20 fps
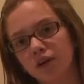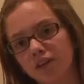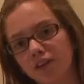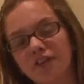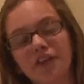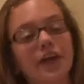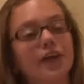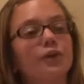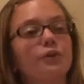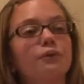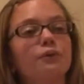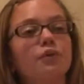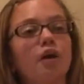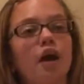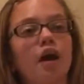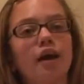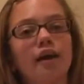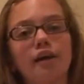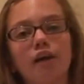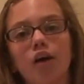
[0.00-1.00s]
they do
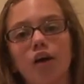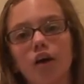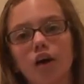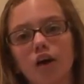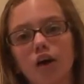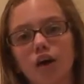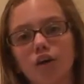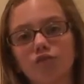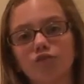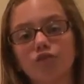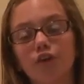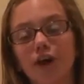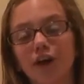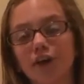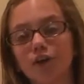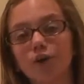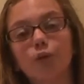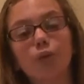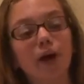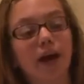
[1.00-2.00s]
not
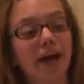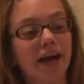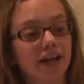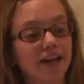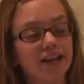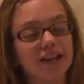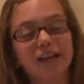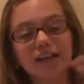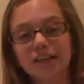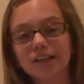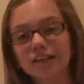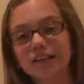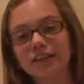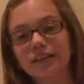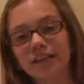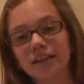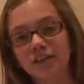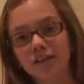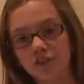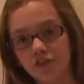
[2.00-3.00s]
right away
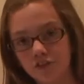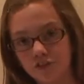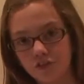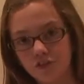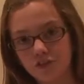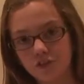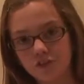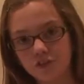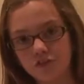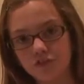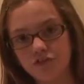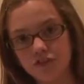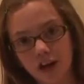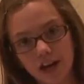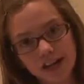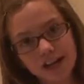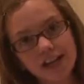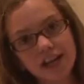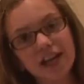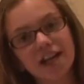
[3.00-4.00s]
leave,
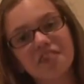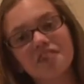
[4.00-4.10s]
right?